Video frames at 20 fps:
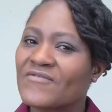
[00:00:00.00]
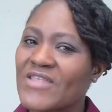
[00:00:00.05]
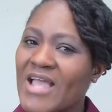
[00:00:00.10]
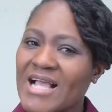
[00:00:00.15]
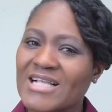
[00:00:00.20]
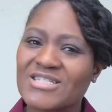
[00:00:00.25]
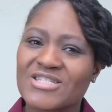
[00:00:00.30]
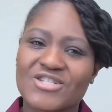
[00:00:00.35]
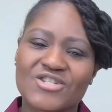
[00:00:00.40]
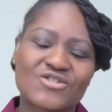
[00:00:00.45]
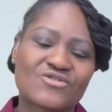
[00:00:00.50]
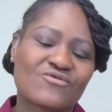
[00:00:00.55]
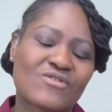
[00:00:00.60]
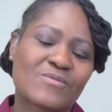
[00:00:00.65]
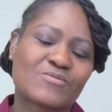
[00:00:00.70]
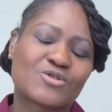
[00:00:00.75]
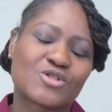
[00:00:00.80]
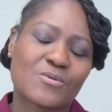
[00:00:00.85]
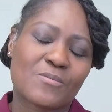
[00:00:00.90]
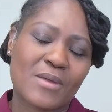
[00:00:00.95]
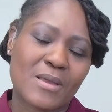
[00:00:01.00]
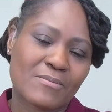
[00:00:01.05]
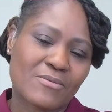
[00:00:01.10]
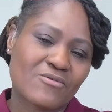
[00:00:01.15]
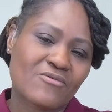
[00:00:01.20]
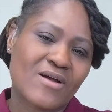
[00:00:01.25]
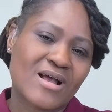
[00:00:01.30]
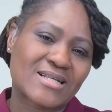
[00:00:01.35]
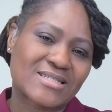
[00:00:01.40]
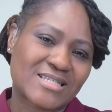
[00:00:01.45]
That's the scripture
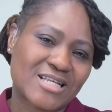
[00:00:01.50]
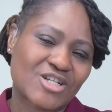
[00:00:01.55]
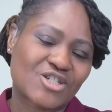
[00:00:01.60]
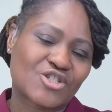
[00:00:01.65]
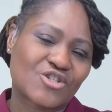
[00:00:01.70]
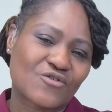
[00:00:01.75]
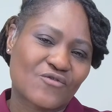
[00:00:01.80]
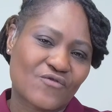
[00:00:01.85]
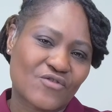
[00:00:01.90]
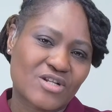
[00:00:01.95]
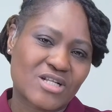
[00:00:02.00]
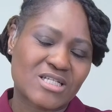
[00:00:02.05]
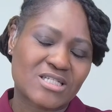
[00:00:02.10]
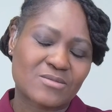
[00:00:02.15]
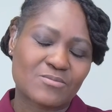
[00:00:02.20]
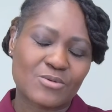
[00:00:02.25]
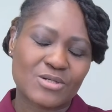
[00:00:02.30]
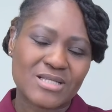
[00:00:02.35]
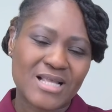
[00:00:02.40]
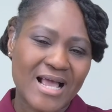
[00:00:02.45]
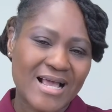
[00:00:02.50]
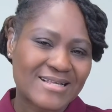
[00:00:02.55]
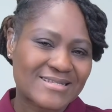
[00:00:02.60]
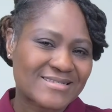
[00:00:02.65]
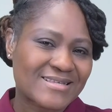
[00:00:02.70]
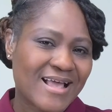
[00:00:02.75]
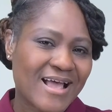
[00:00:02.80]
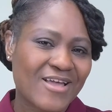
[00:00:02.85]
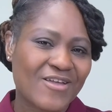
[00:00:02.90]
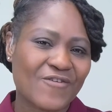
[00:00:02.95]
memorization for this month.
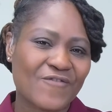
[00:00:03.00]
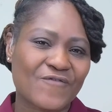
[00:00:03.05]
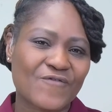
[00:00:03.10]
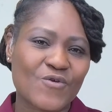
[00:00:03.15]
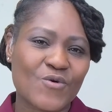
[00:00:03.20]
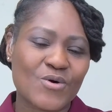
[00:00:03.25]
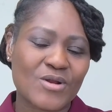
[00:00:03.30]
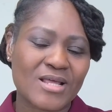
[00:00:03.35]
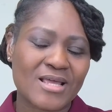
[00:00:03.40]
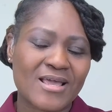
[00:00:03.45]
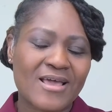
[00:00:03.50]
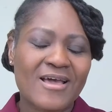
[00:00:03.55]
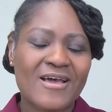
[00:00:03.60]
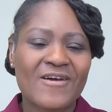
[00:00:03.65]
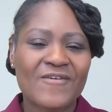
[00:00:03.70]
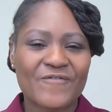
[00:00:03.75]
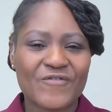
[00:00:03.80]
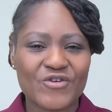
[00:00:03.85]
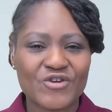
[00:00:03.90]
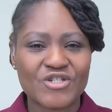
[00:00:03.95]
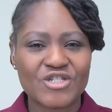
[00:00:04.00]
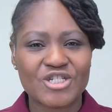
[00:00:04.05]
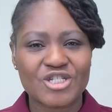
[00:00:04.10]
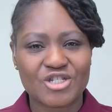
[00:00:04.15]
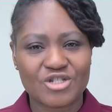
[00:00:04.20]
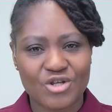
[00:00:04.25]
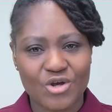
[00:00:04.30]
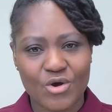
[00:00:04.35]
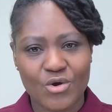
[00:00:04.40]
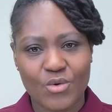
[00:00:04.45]
Isaiah 40 verses
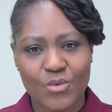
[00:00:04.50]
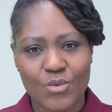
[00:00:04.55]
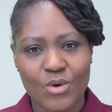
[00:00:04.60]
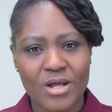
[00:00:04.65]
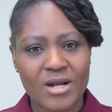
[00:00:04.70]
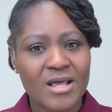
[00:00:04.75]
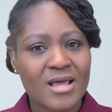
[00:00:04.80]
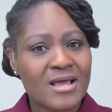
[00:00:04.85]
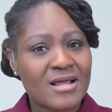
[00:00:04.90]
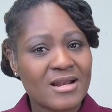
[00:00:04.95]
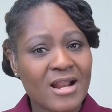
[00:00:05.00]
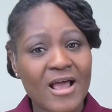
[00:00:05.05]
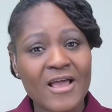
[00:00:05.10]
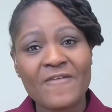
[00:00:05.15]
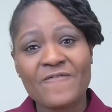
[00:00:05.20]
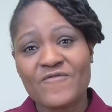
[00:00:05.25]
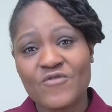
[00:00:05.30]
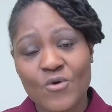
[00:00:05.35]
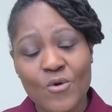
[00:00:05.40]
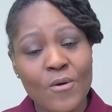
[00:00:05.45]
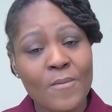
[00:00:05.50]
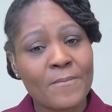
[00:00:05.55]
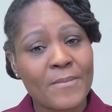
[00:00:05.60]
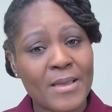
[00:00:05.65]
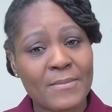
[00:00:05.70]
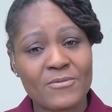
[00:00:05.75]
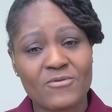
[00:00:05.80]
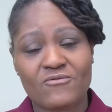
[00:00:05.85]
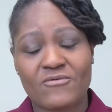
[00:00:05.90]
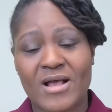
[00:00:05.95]
31. Now, if you
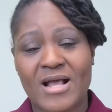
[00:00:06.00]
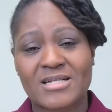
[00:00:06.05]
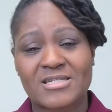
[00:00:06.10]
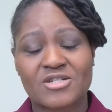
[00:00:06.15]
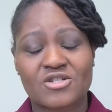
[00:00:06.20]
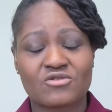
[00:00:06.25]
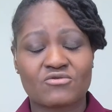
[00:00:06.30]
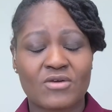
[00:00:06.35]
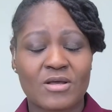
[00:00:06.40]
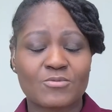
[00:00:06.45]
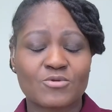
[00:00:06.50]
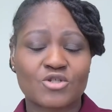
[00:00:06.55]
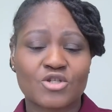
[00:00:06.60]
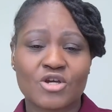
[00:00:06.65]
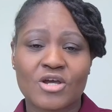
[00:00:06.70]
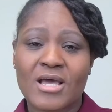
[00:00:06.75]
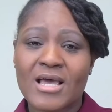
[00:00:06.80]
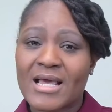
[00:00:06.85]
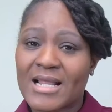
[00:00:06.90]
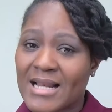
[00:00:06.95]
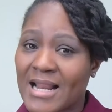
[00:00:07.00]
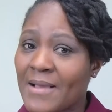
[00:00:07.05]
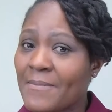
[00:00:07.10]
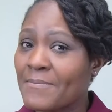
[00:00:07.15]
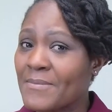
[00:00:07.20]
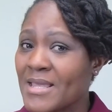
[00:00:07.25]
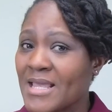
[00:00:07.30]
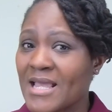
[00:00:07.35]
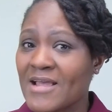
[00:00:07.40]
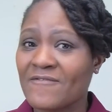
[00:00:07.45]
memorize the scripture, let
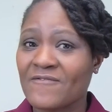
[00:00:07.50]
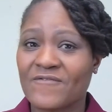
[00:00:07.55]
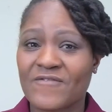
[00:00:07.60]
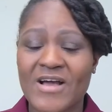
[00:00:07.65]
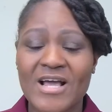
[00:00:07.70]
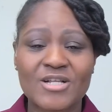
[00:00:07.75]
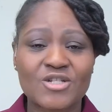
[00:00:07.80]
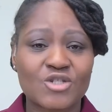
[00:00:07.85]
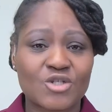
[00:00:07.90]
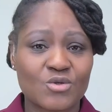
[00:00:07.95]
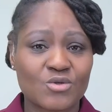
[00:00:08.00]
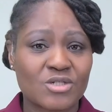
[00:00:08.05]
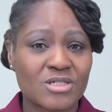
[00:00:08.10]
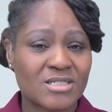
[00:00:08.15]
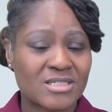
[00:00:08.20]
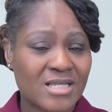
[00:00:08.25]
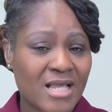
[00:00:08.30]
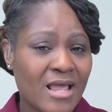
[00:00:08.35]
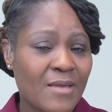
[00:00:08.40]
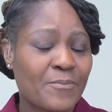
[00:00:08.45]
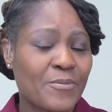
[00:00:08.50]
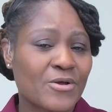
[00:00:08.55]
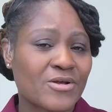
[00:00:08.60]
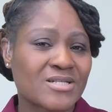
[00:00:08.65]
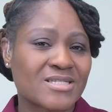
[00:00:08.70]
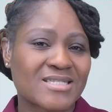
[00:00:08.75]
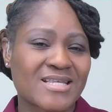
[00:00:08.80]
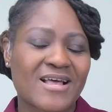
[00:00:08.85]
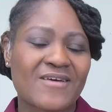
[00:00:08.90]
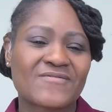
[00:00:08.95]
me invite you to tape
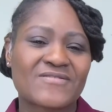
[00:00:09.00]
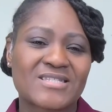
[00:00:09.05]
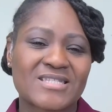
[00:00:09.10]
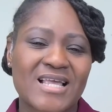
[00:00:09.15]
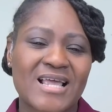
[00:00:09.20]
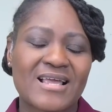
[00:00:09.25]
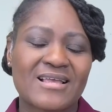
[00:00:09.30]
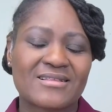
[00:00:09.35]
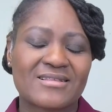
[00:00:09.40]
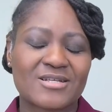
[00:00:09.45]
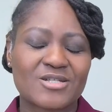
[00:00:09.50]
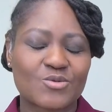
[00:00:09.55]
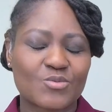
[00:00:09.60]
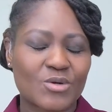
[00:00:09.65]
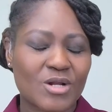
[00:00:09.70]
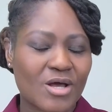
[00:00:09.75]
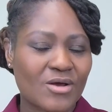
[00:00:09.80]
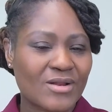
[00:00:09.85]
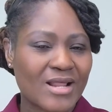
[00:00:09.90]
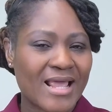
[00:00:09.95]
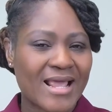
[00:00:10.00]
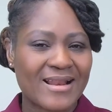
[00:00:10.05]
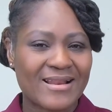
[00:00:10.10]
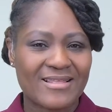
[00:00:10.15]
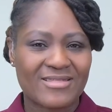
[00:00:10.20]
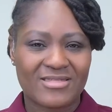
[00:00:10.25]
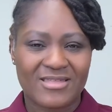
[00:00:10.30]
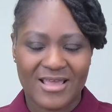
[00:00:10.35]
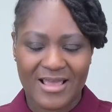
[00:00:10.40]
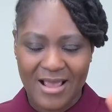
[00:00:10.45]
yourself saying this without
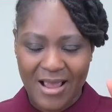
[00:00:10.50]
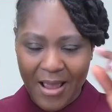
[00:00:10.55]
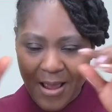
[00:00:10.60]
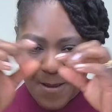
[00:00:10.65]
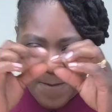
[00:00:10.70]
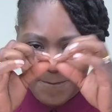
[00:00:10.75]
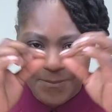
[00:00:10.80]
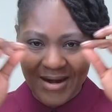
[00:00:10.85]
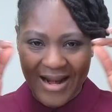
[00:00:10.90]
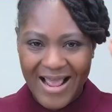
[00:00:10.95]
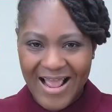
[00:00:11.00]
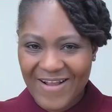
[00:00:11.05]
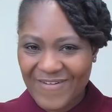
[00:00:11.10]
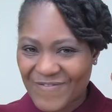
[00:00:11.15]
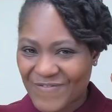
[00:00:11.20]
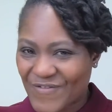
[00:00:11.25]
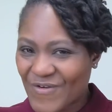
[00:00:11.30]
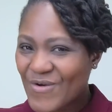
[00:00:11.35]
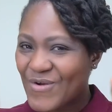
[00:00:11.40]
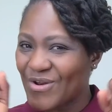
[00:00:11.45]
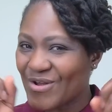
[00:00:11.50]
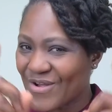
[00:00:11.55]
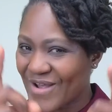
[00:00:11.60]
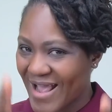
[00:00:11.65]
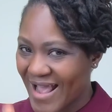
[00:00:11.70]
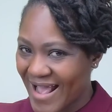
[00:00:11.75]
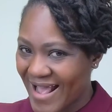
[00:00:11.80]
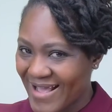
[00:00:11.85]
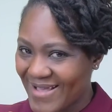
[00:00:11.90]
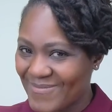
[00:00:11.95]
anything. Blindfold your
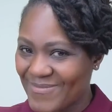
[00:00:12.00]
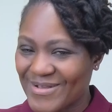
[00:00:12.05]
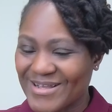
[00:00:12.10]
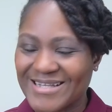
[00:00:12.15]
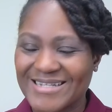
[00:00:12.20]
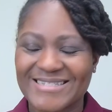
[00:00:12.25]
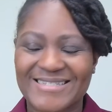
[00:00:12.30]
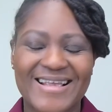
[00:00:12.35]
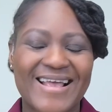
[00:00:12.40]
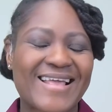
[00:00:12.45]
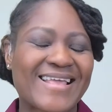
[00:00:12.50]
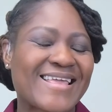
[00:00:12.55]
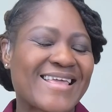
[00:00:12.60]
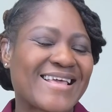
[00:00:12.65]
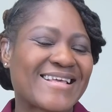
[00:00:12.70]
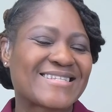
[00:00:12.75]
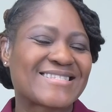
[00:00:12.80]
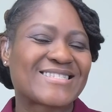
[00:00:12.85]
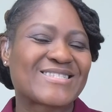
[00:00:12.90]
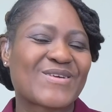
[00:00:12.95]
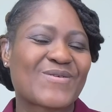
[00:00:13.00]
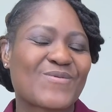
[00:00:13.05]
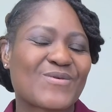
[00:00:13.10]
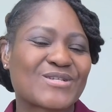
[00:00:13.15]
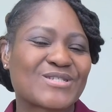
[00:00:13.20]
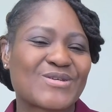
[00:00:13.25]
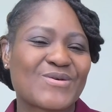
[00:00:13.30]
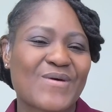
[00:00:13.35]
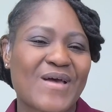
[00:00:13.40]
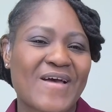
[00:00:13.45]
eye because I can't see
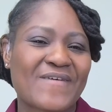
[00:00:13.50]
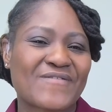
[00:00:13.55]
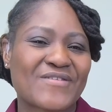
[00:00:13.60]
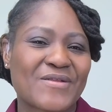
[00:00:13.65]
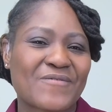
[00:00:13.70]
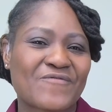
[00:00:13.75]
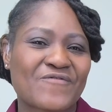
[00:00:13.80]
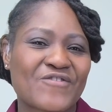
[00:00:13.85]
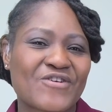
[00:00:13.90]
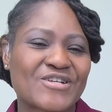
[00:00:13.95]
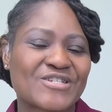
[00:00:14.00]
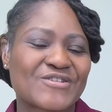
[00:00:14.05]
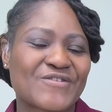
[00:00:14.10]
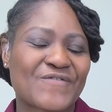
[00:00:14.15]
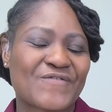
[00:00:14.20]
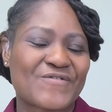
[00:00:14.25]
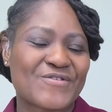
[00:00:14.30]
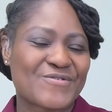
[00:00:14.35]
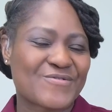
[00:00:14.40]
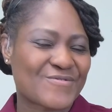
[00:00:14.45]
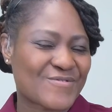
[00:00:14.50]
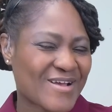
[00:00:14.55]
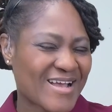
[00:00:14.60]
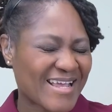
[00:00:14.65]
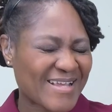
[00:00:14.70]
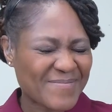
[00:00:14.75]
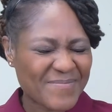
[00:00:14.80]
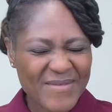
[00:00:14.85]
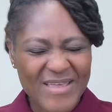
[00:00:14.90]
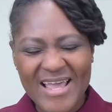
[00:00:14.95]
what you have in the front of you,
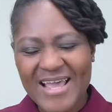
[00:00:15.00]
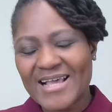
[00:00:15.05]
right?